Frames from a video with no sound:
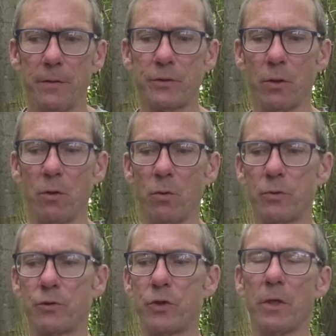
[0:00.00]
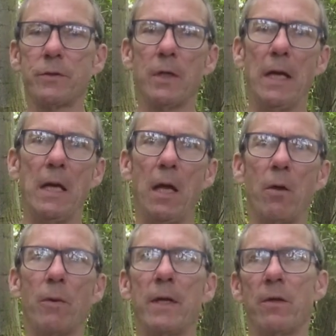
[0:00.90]
So just
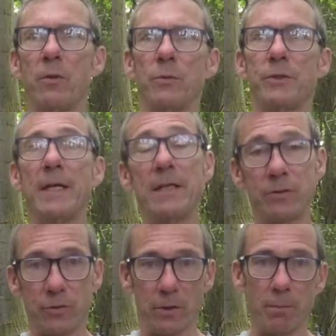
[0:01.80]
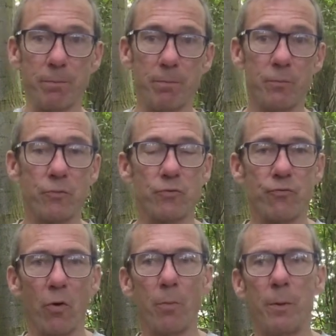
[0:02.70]
allowing those seeds to
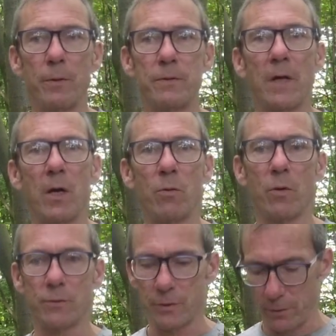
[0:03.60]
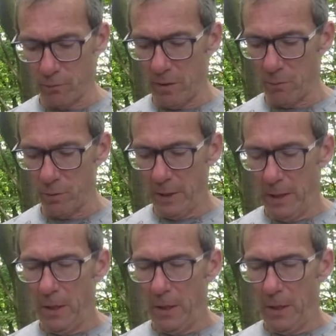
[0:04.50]
drop down onto the ground.